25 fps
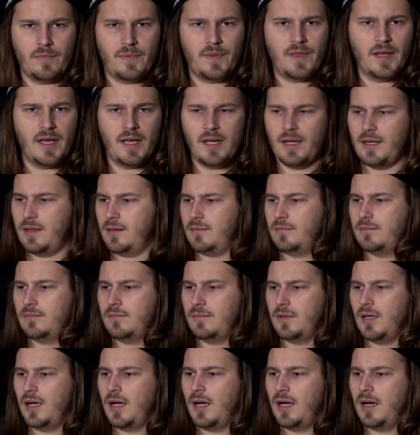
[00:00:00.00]
they
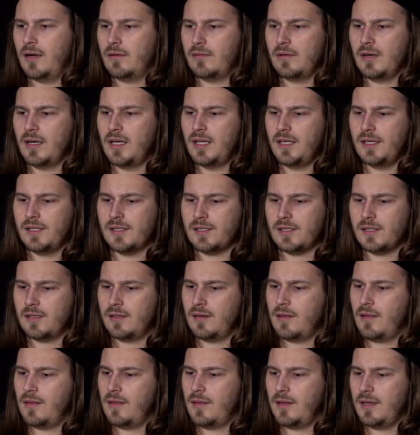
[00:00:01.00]
release
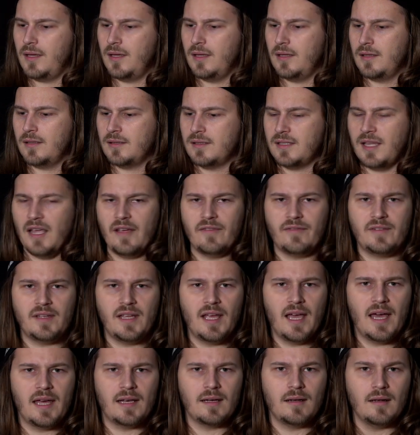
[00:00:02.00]
the
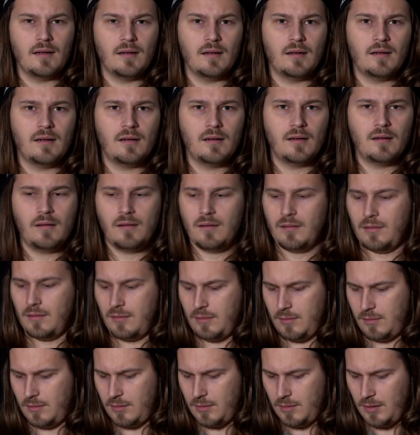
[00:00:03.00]
safety handle
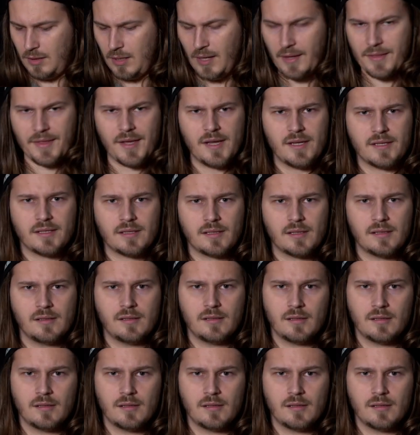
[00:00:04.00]
like this.